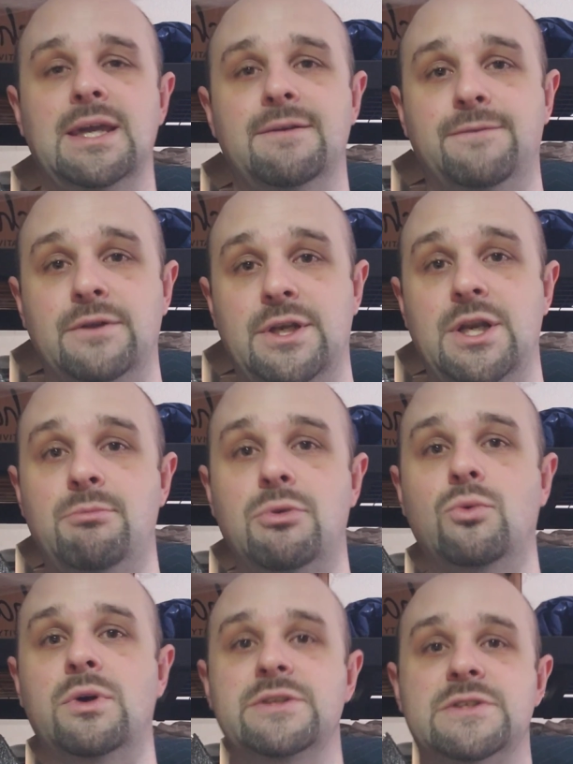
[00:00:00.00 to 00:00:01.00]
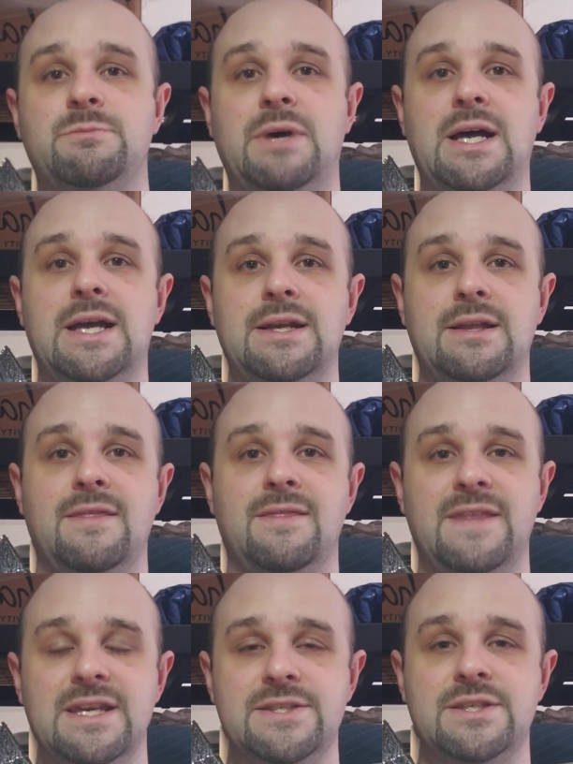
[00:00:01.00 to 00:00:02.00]
for the number one spot,
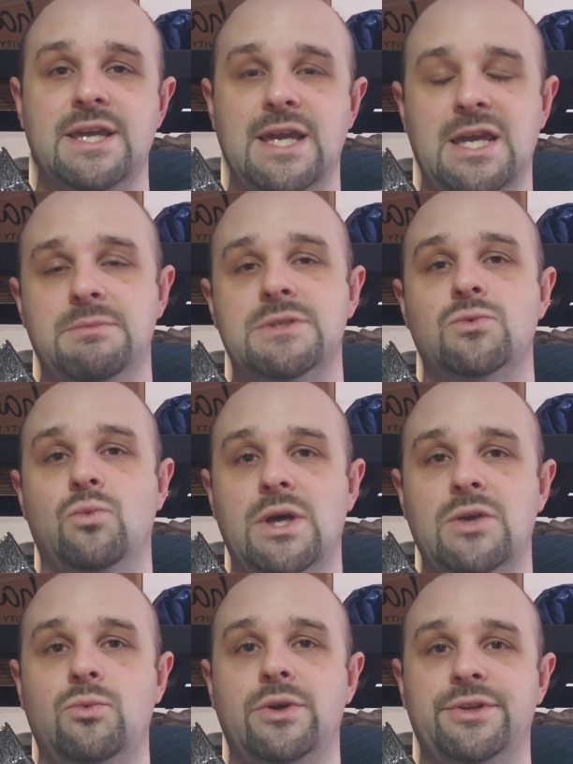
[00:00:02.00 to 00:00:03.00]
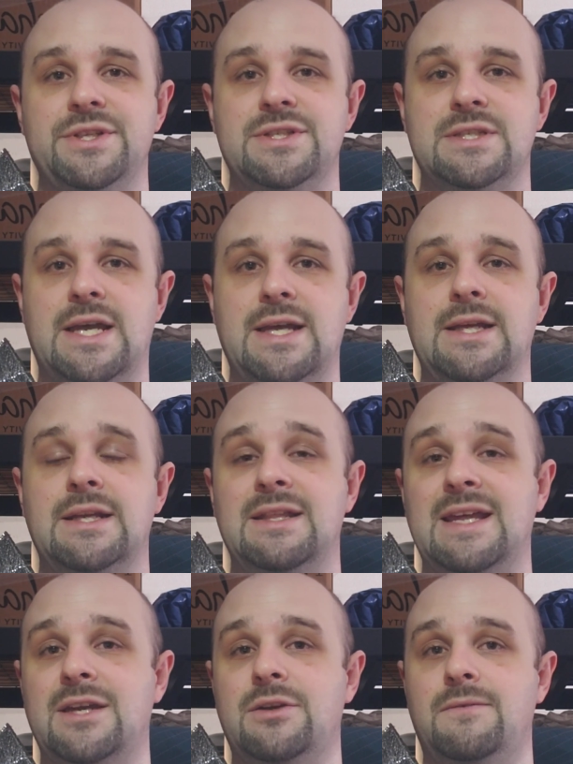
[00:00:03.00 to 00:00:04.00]
this game is what will decide it.
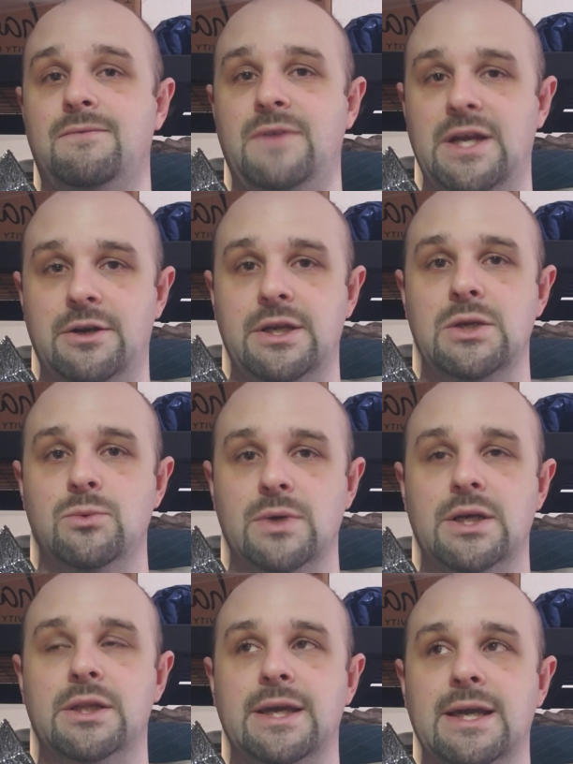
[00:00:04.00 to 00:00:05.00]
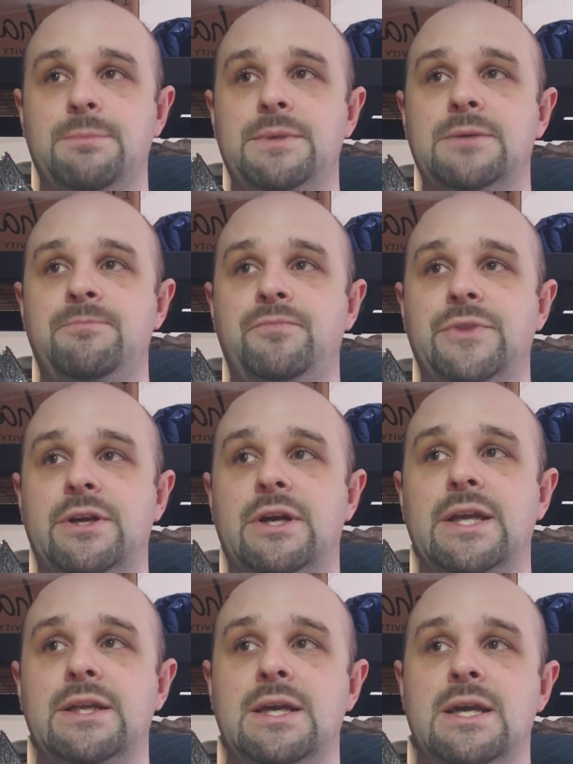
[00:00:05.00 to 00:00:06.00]
And that could very well happen. All
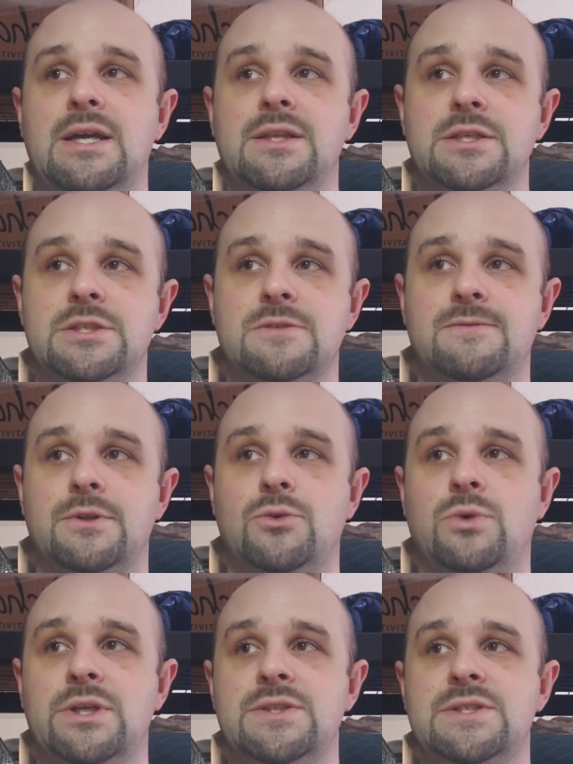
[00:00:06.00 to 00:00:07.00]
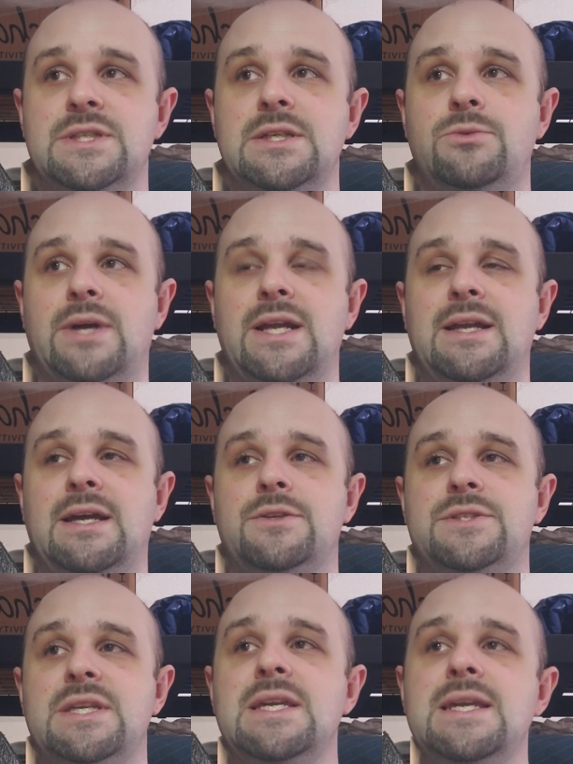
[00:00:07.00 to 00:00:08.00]
right. This is for the 1 seed. Right now,
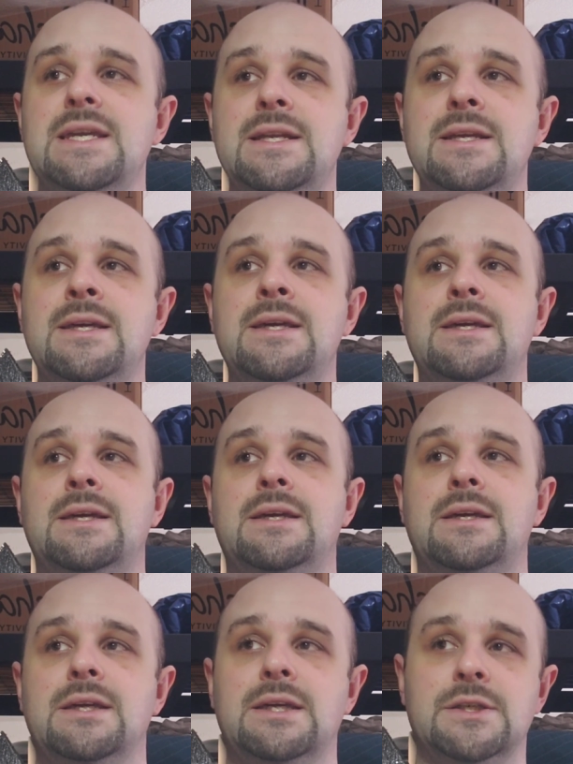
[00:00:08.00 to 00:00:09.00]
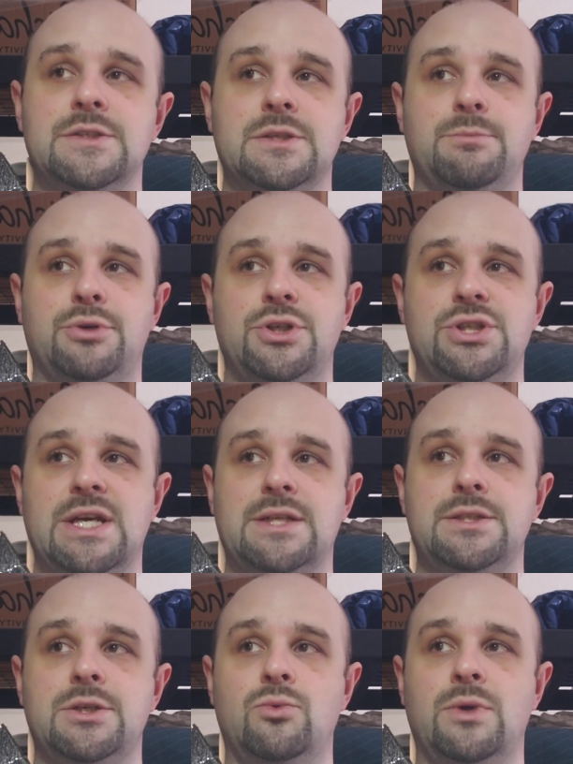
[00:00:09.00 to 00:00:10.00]
Sahid is
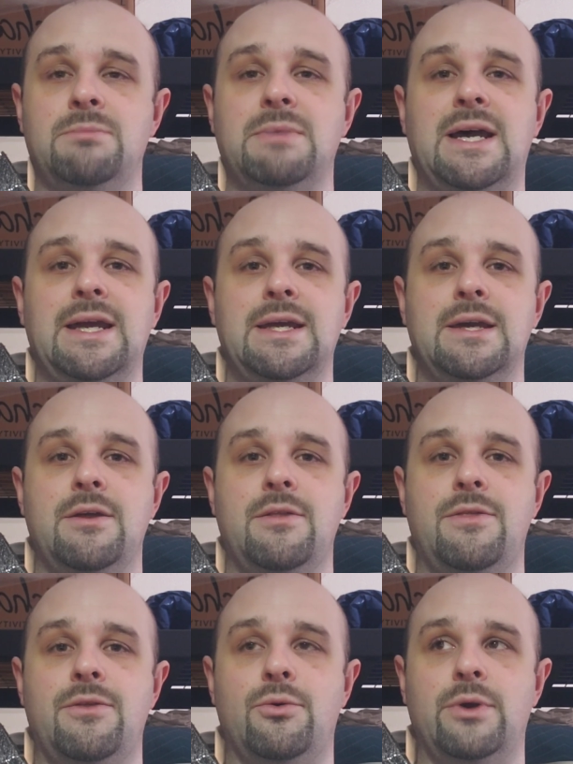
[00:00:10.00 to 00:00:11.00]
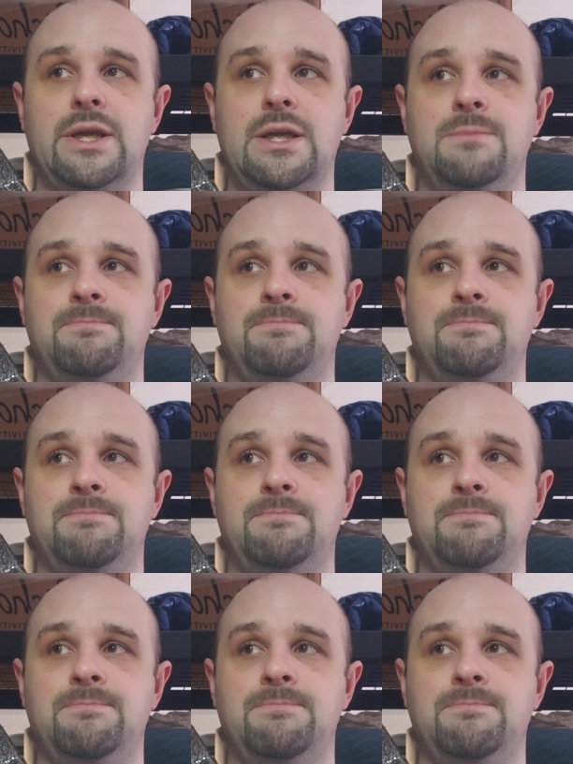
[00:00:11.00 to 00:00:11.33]
projected to win by 3.